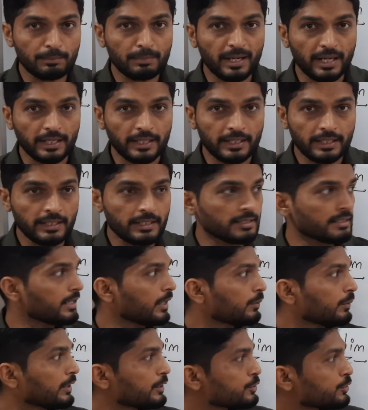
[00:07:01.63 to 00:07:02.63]
the bracket.
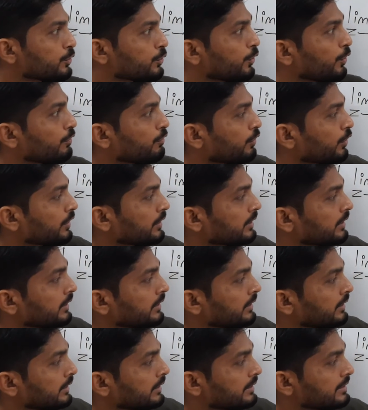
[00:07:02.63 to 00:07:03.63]
Now I should go for the
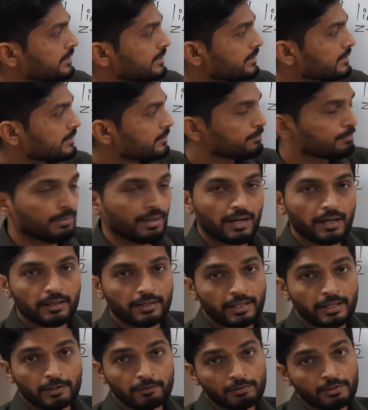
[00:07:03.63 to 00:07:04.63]

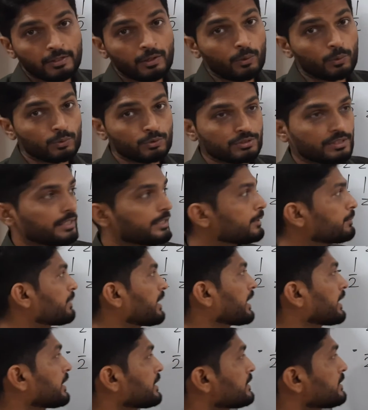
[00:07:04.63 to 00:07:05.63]
derivative outside the
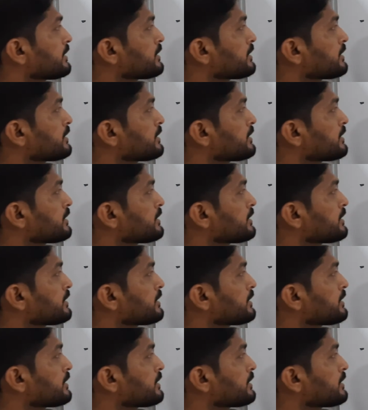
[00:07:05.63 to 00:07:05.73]
bracket.